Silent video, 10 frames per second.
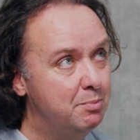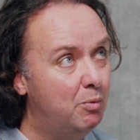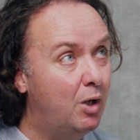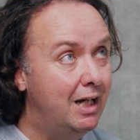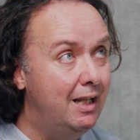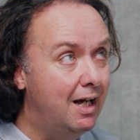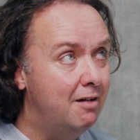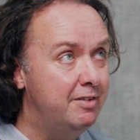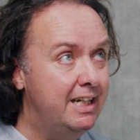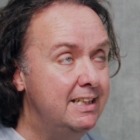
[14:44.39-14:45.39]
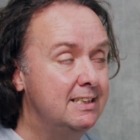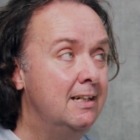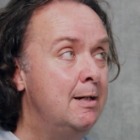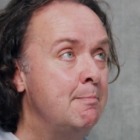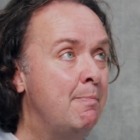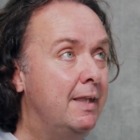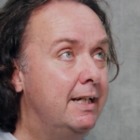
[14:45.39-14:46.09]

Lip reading: But what I love is they